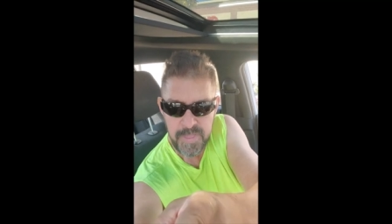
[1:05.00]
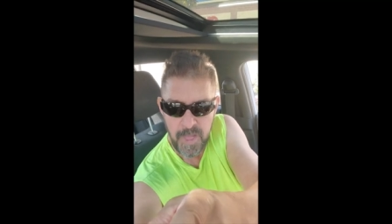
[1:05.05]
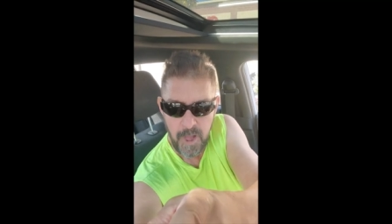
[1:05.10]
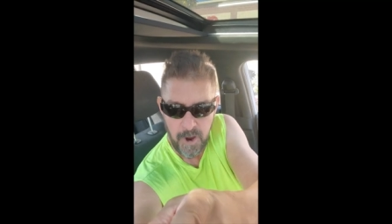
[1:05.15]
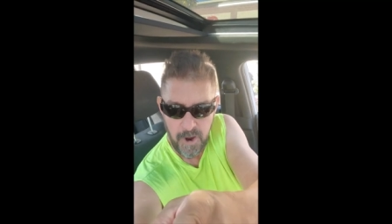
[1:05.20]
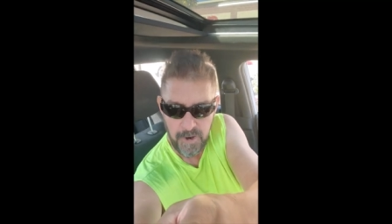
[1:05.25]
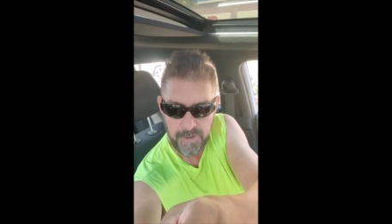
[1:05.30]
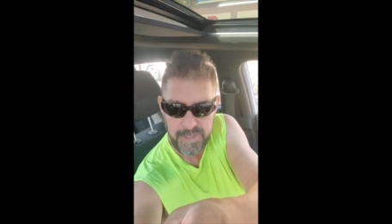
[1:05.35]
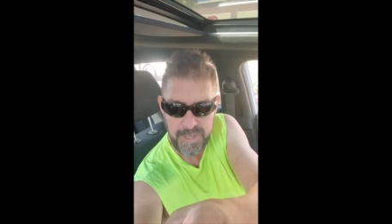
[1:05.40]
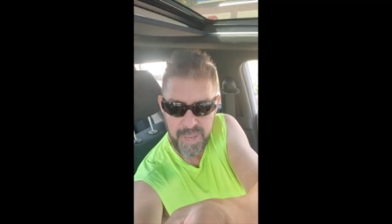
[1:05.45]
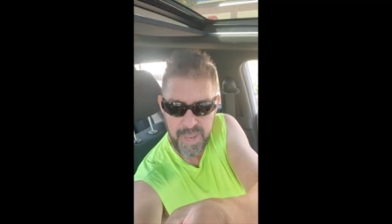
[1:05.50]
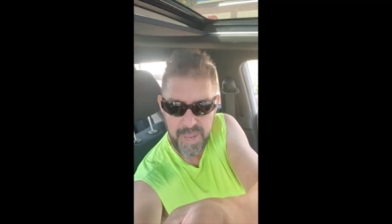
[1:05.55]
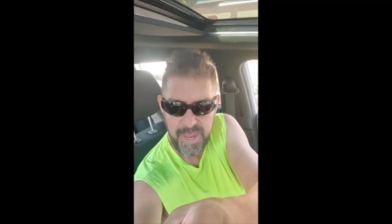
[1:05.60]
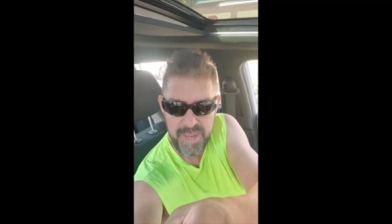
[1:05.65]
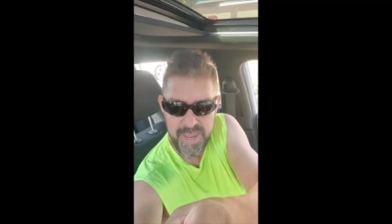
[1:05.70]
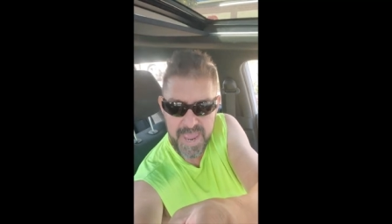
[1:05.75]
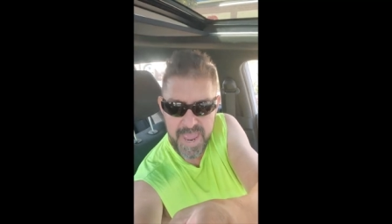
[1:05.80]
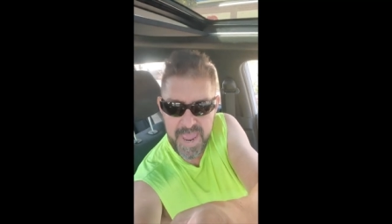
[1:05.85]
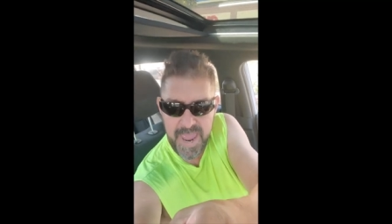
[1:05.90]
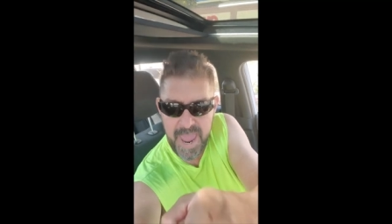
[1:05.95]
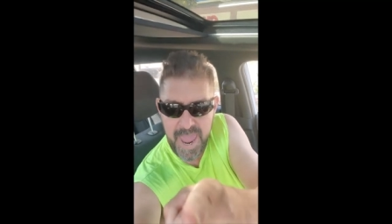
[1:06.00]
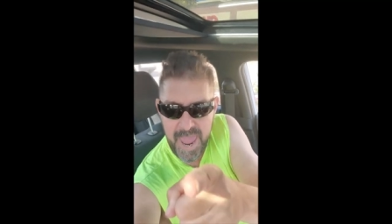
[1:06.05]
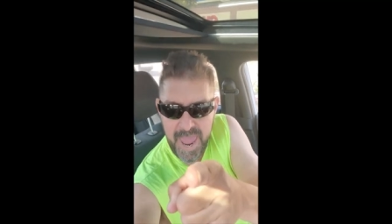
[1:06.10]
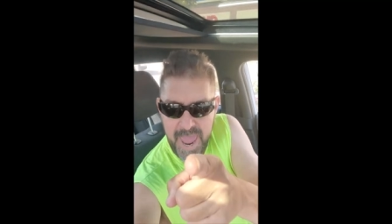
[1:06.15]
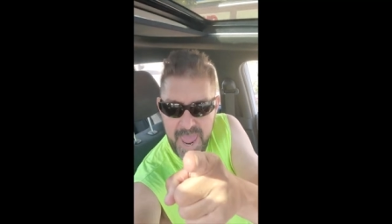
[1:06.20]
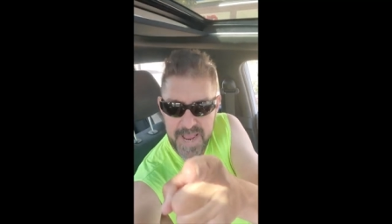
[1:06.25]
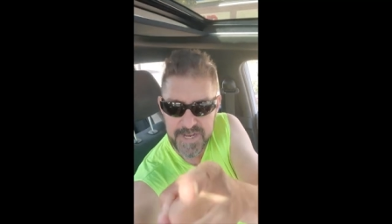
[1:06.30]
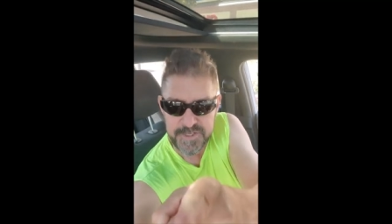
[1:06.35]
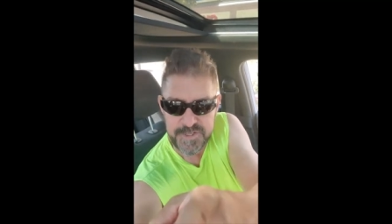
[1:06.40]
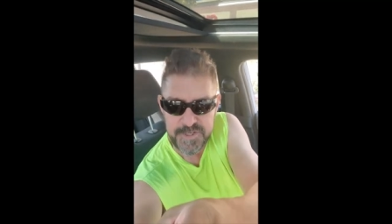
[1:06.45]
okay,
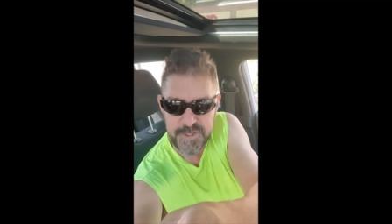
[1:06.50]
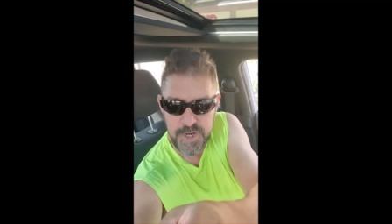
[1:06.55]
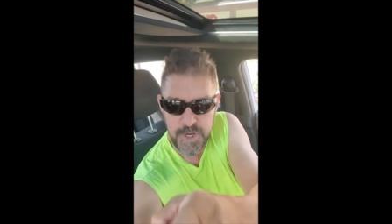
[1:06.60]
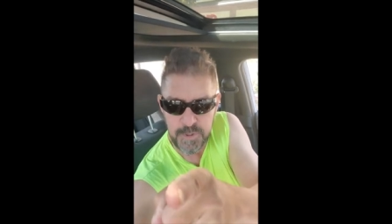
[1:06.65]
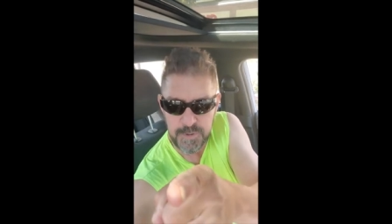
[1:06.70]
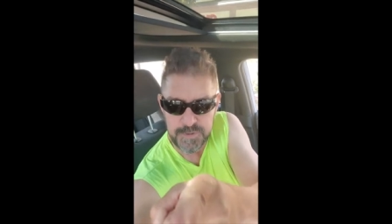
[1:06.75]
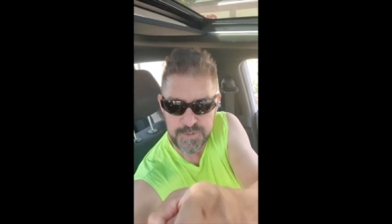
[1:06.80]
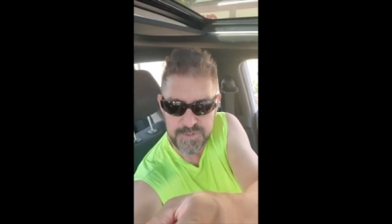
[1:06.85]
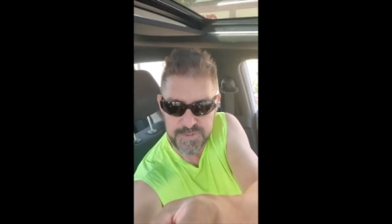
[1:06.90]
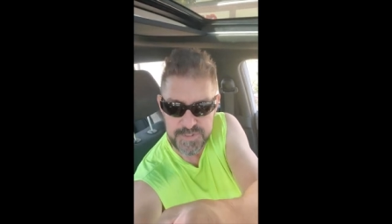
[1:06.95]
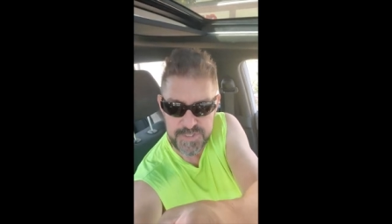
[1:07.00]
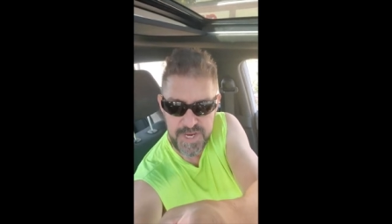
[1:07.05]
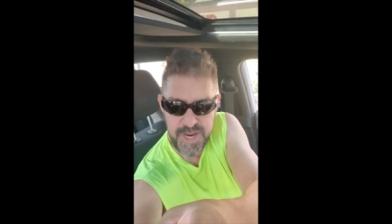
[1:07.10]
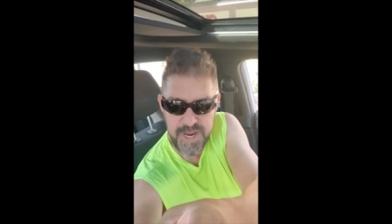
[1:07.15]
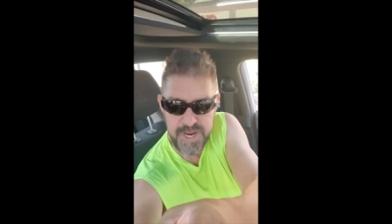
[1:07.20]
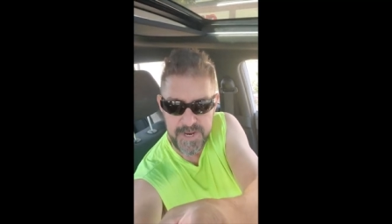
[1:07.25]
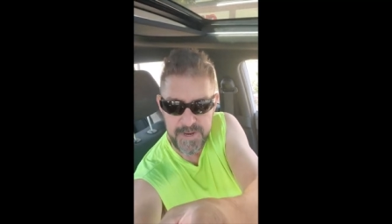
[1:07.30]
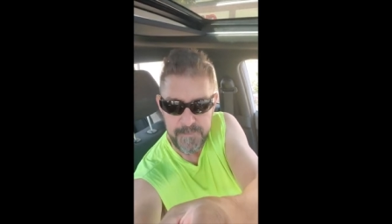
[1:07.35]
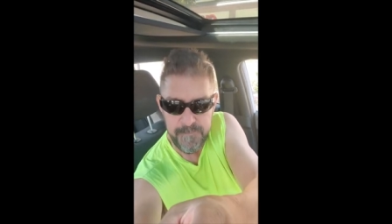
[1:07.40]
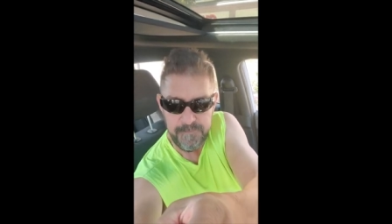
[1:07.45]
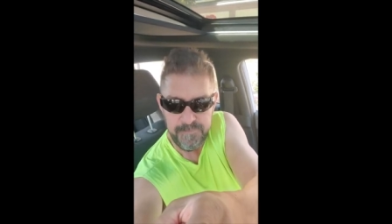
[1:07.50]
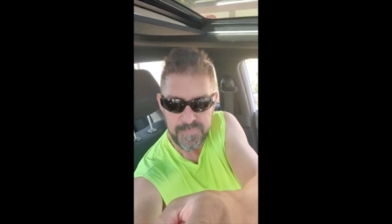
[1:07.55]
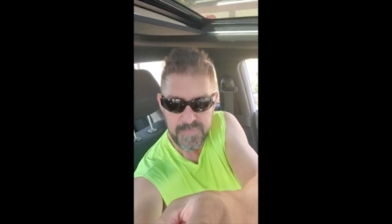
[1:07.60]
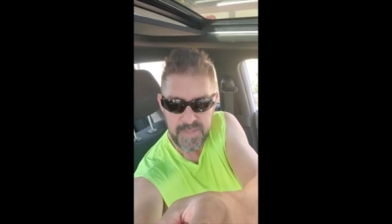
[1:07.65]
as you see